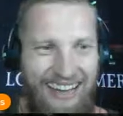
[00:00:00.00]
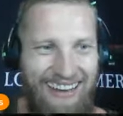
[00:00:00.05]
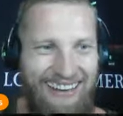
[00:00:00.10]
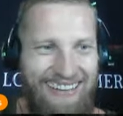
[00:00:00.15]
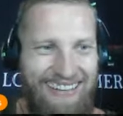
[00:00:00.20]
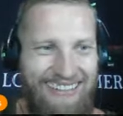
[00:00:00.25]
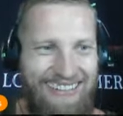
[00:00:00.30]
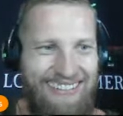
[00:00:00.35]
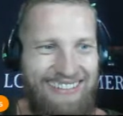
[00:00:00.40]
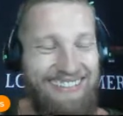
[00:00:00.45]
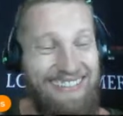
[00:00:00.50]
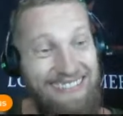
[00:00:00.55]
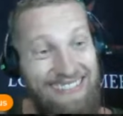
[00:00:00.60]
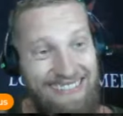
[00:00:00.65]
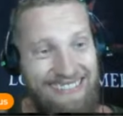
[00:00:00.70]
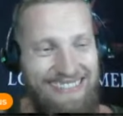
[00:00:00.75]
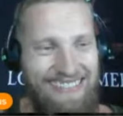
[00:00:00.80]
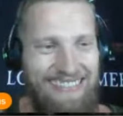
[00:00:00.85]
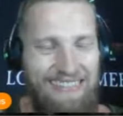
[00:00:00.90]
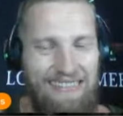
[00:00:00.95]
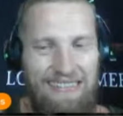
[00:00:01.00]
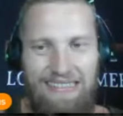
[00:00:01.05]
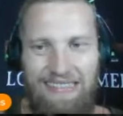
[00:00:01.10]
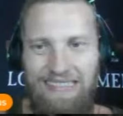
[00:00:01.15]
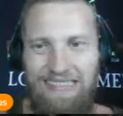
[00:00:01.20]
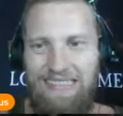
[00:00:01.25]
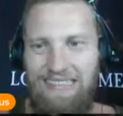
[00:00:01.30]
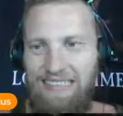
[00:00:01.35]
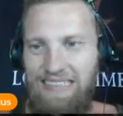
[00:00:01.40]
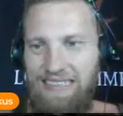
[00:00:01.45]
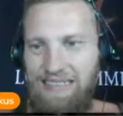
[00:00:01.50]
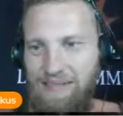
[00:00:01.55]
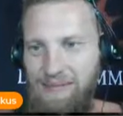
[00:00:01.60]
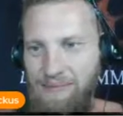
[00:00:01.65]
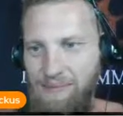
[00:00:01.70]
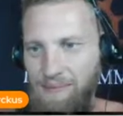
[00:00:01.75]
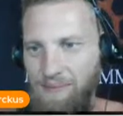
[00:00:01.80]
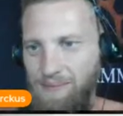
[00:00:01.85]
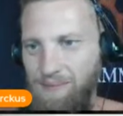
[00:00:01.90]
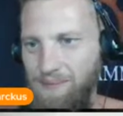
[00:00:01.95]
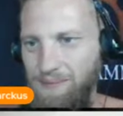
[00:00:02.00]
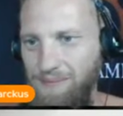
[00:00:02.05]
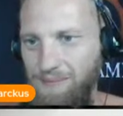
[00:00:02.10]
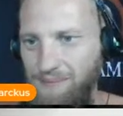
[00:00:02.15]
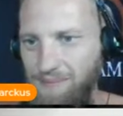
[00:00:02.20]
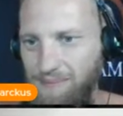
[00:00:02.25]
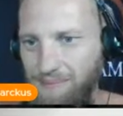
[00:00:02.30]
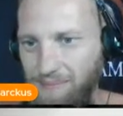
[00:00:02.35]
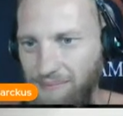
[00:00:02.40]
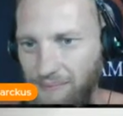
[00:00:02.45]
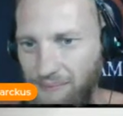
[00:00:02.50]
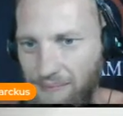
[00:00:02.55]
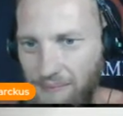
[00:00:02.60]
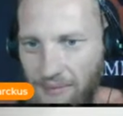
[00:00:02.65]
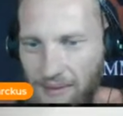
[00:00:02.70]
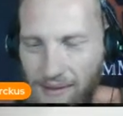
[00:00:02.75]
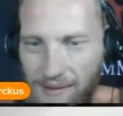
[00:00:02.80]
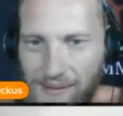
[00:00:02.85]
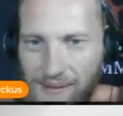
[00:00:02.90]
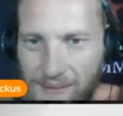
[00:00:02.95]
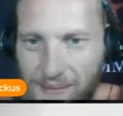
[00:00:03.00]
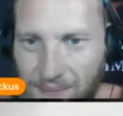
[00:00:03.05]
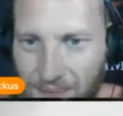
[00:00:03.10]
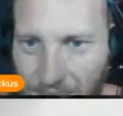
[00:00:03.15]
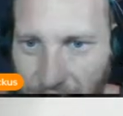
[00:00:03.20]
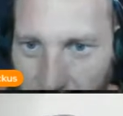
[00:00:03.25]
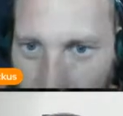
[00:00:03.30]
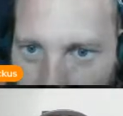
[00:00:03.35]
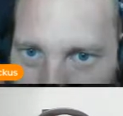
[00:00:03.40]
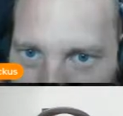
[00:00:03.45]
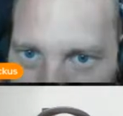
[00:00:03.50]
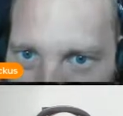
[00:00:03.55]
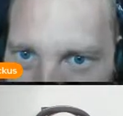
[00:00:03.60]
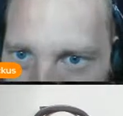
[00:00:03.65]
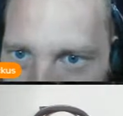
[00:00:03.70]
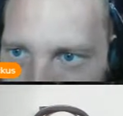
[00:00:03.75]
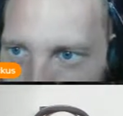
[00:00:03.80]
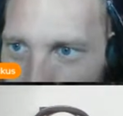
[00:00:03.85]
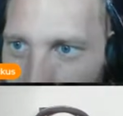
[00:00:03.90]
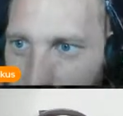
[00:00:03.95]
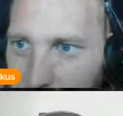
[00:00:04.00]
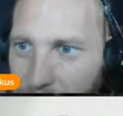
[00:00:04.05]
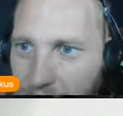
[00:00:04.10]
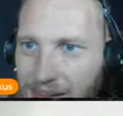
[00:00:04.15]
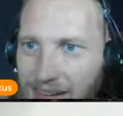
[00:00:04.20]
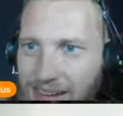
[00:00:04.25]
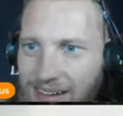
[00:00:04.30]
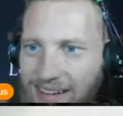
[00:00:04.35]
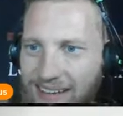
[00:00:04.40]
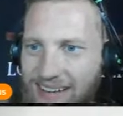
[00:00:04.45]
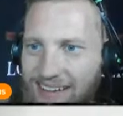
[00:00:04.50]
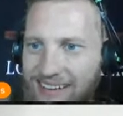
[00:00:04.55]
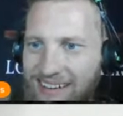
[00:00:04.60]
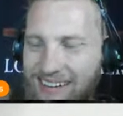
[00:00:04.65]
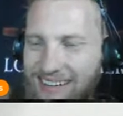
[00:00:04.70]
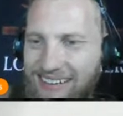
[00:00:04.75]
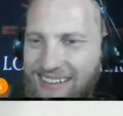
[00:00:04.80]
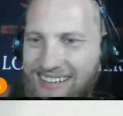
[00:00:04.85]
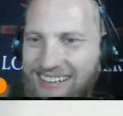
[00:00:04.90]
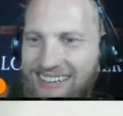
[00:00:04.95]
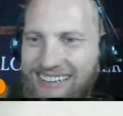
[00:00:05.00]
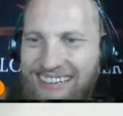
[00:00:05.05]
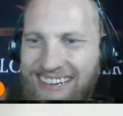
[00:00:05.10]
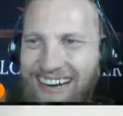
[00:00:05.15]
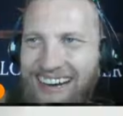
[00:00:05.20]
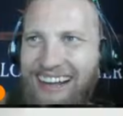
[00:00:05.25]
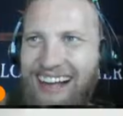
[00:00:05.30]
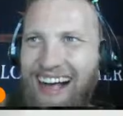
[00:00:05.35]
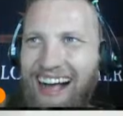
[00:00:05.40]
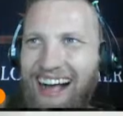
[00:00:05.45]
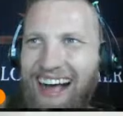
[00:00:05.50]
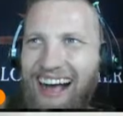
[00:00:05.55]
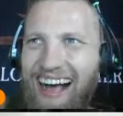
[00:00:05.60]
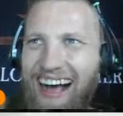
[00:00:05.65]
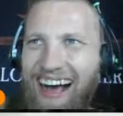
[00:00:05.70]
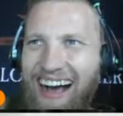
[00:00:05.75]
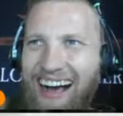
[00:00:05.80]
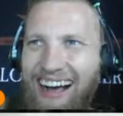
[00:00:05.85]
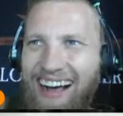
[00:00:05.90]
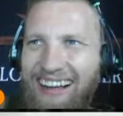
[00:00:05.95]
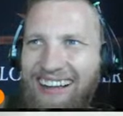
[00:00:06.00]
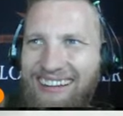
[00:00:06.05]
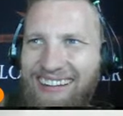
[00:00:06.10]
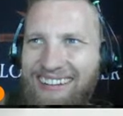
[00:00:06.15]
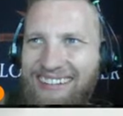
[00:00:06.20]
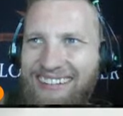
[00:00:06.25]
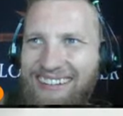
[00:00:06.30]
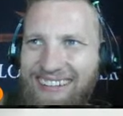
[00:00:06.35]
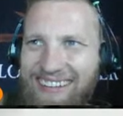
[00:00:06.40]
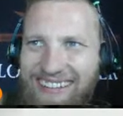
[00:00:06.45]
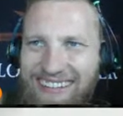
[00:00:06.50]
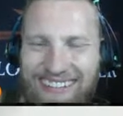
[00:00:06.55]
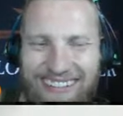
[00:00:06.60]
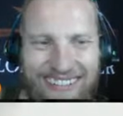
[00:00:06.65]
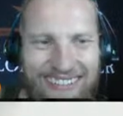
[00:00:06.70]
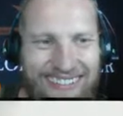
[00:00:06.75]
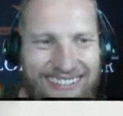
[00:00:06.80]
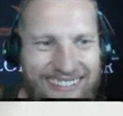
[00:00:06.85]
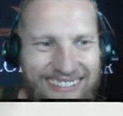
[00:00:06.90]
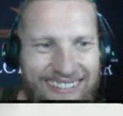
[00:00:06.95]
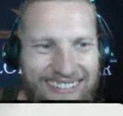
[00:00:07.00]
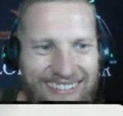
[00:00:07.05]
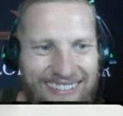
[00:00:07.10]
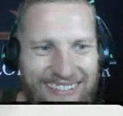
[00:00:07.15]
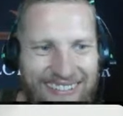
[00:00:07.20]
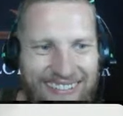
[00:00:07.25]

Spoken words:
if you're willing to call it a super heavy, then there's not really an upper limit, is there? So just keep stacking.